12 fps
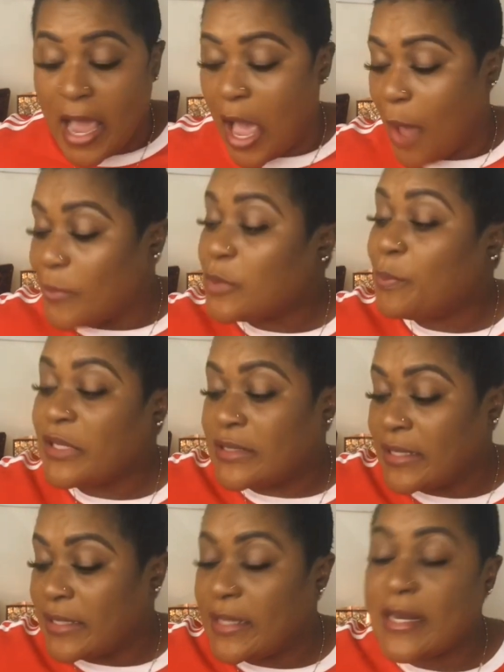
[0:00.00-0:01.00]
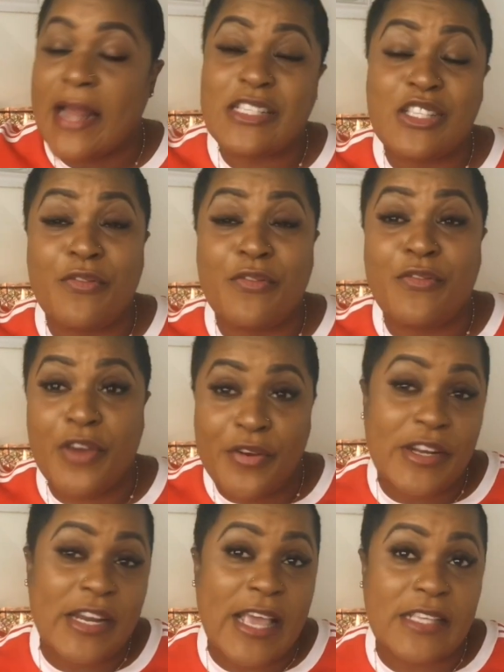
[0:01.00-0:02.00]
um split in it it and it's a
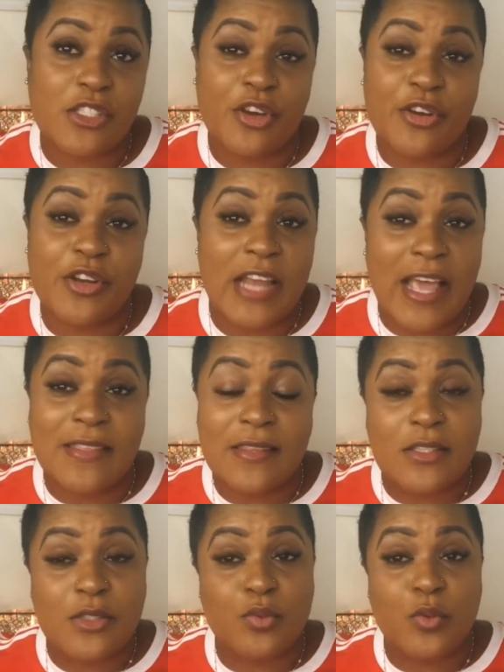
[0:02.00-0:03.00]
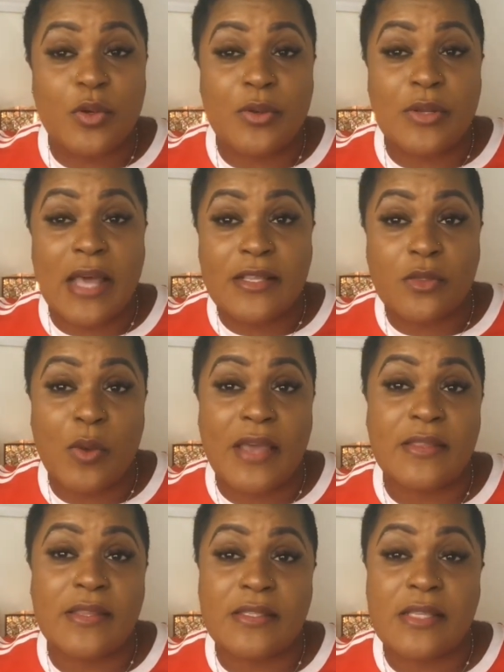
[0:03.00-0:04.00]
very nice skirt and this would that's
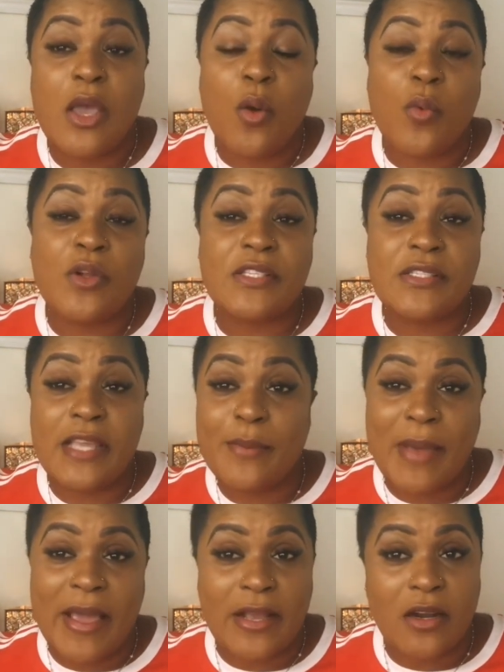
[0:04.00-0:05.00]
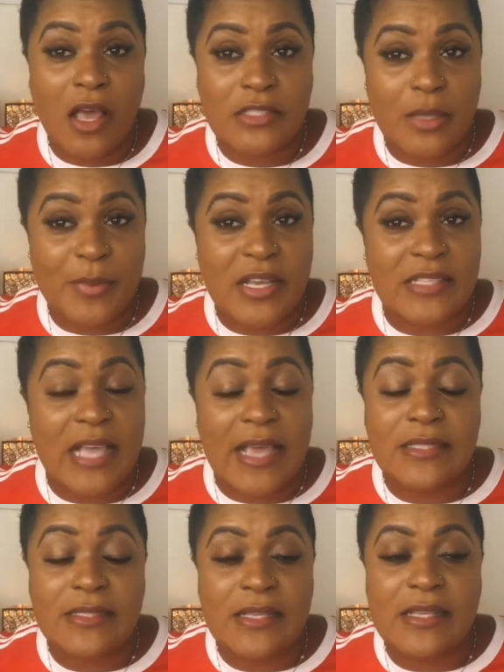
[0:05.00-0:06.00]
why this will stay in my closet because
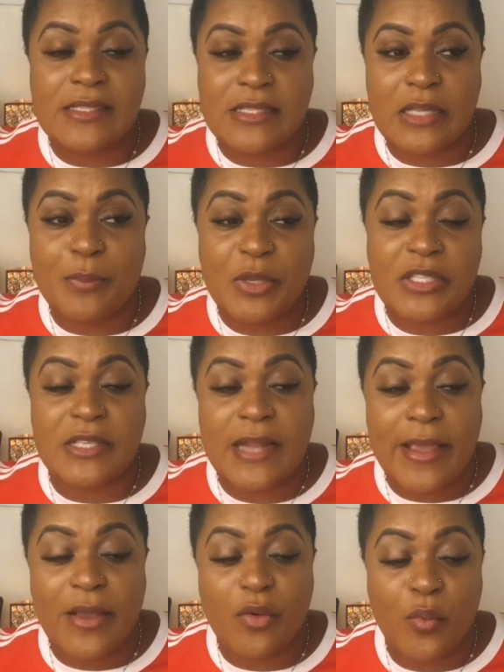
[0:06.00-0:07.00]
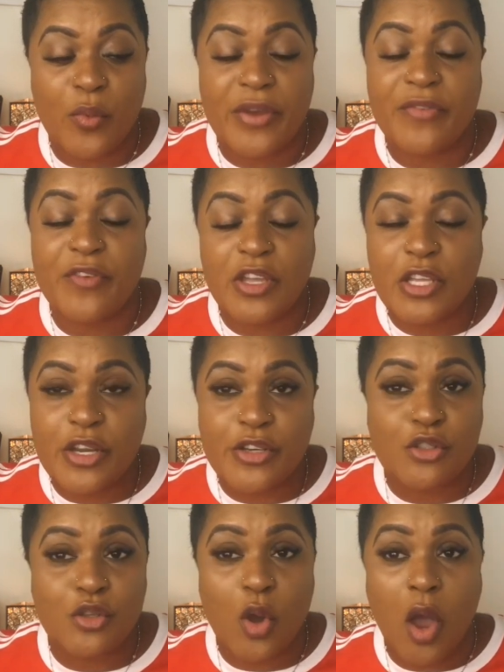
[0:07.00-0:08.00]
I see this as a piece that I could wear for
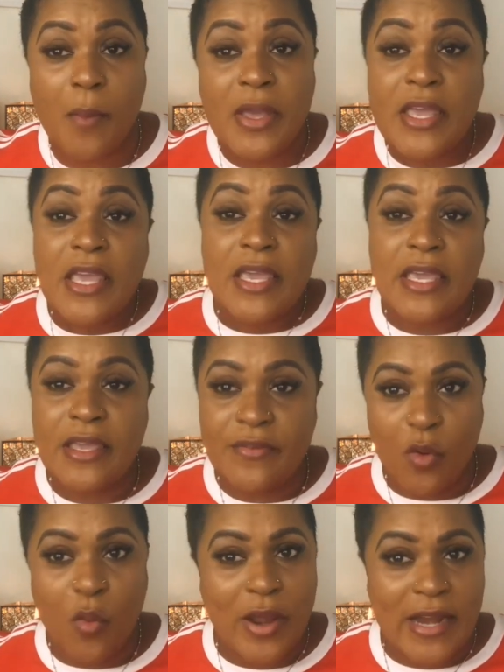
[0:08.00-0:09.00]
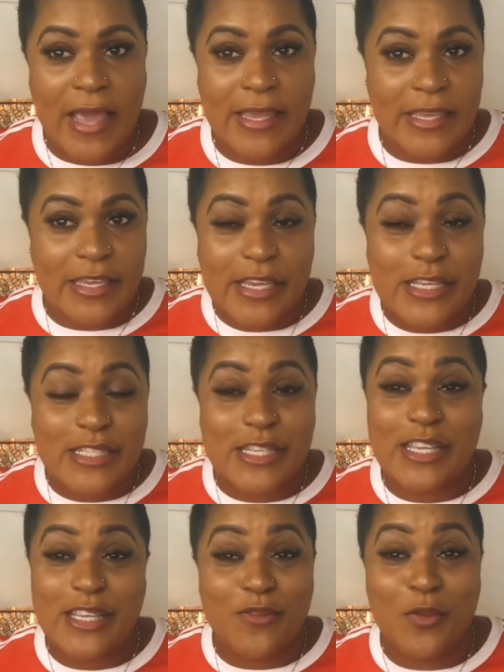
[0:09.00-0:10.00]
years to come even when I age
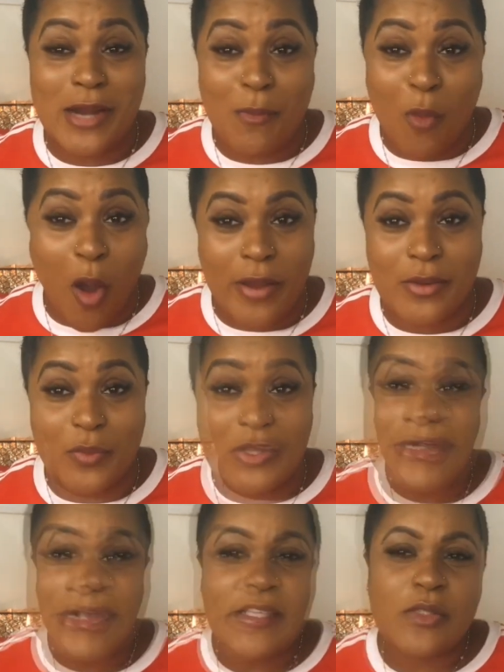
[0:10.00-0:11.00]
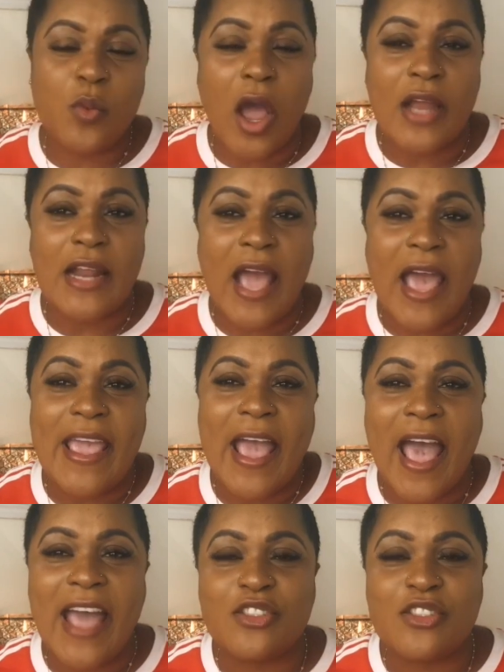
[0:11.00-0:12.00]
even when I'm walking with next one I
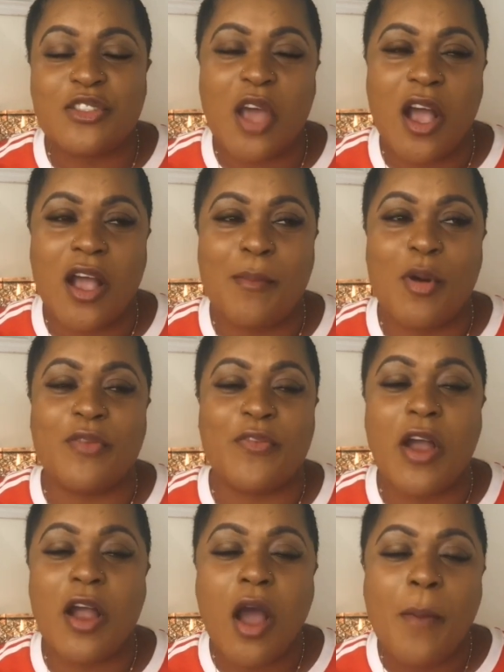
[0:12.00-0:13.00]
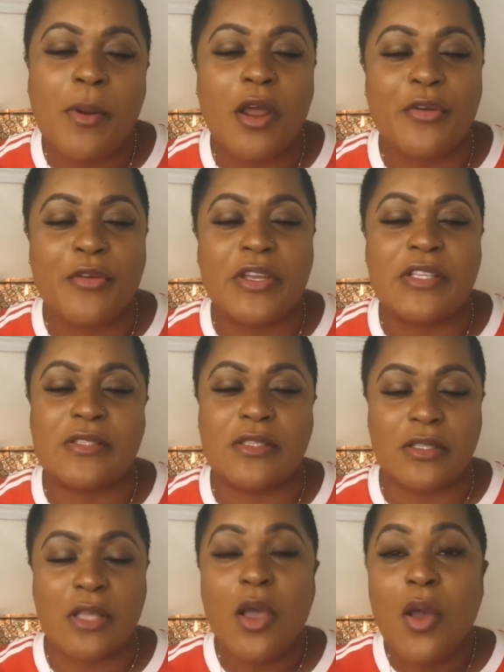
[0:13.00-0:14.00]
had to talk about for a couple of
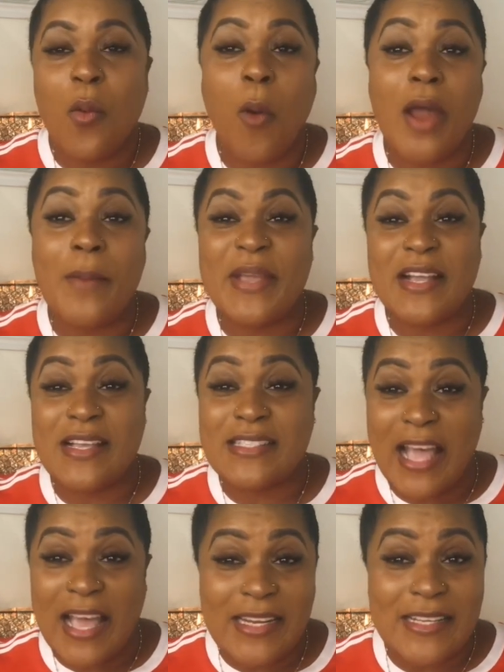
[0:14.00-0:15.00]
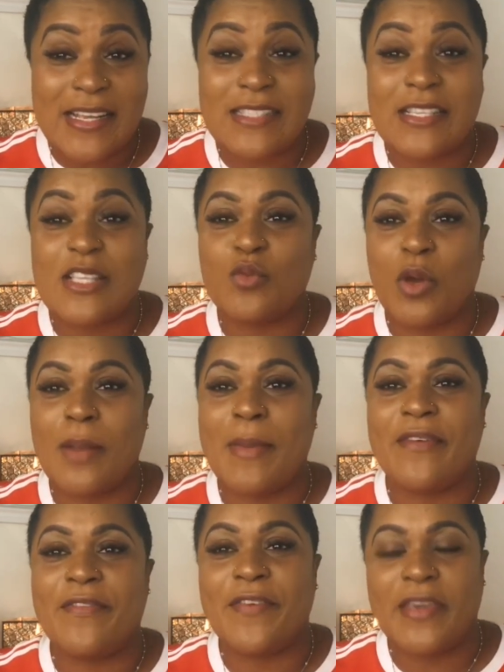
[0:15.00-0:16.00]
reasons one because Adidas is one of
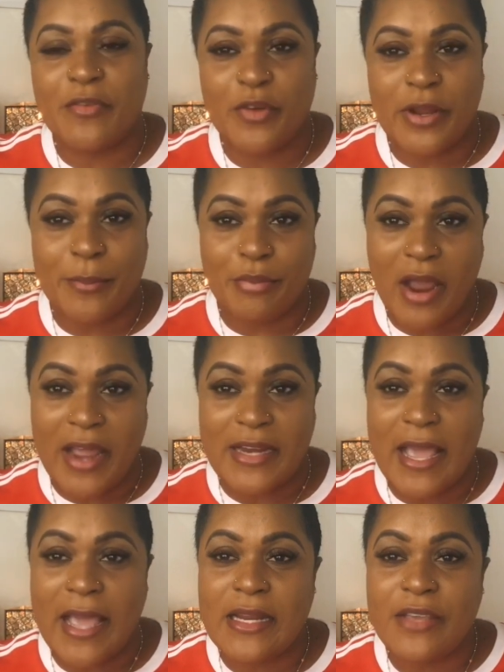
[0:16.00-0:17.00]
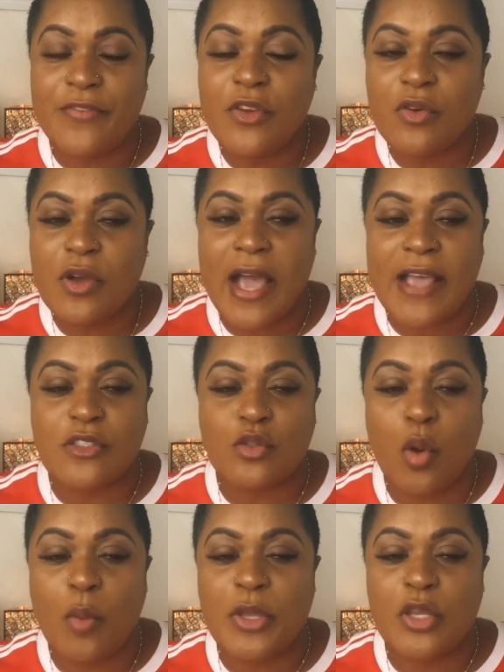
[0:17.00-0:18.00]
my favorite brand and if you guys
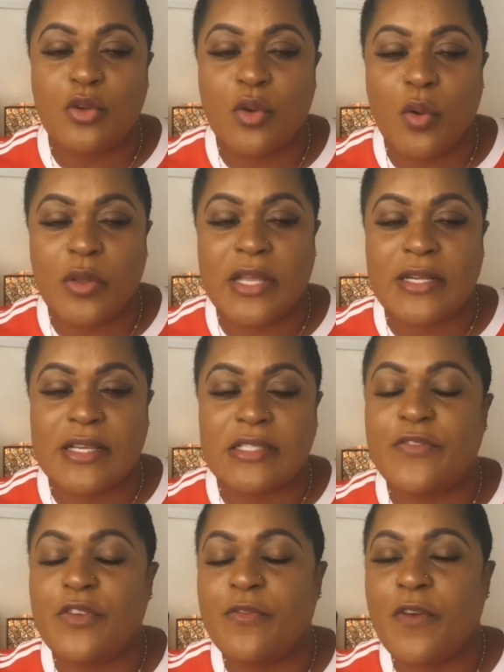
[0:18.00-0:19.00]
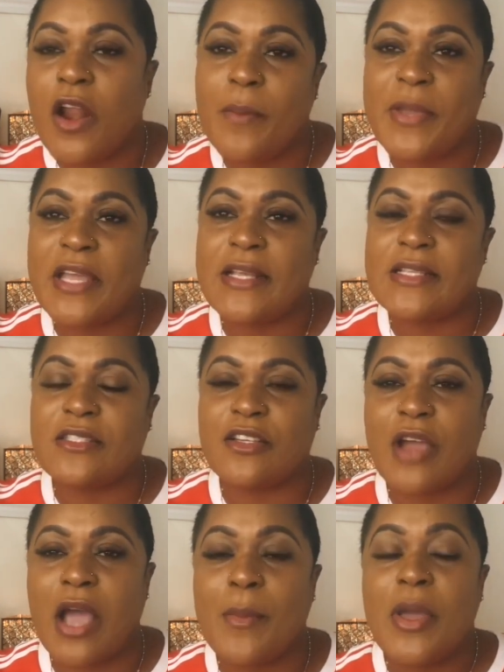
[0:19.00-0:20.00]
know me you know that because if you follow me on
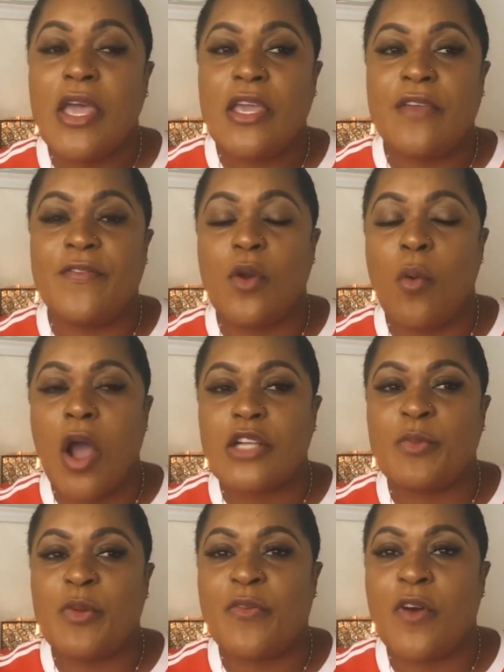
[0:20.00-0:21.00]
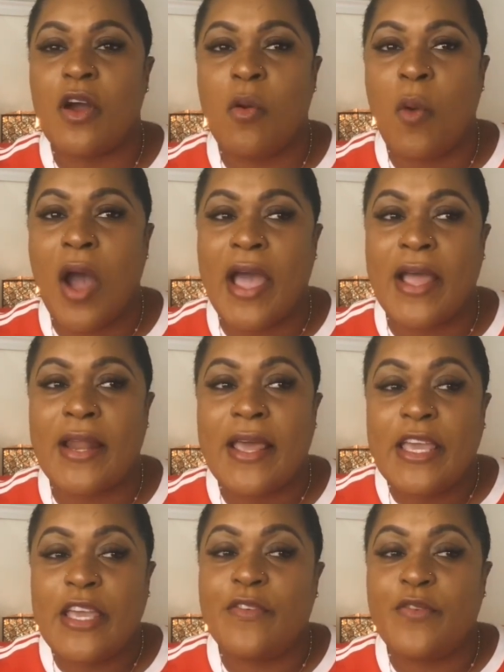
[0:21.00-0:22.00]
Instagram if you watch me for a while
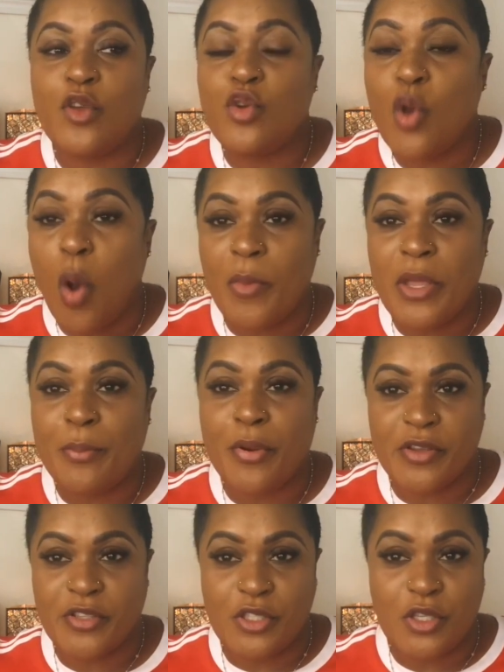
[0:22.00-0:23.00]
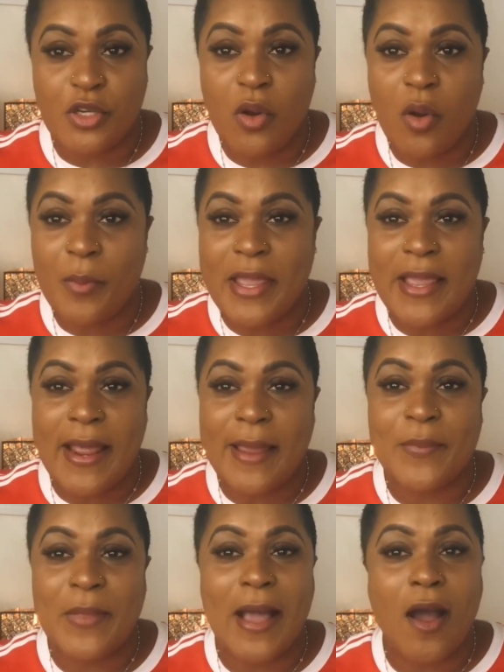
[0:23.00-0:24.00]
if you know me in person you know me
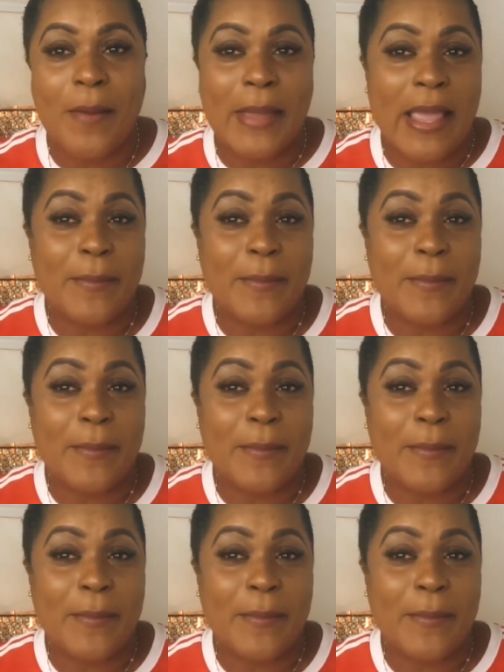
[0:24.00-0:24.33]
I'm I'm,